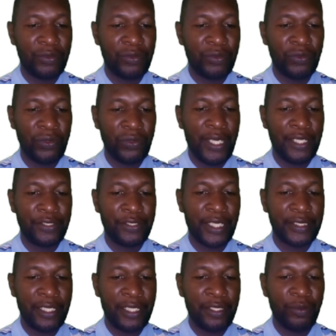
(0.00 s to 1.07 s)
attract
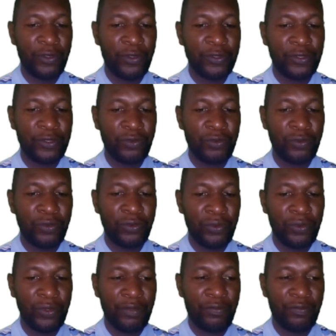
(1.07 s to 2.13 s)
animals to
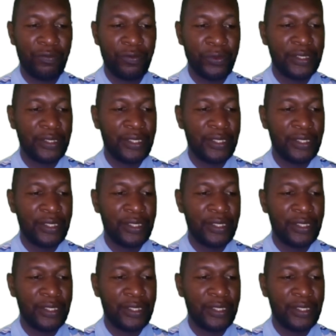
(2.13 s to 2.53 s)
the fruit,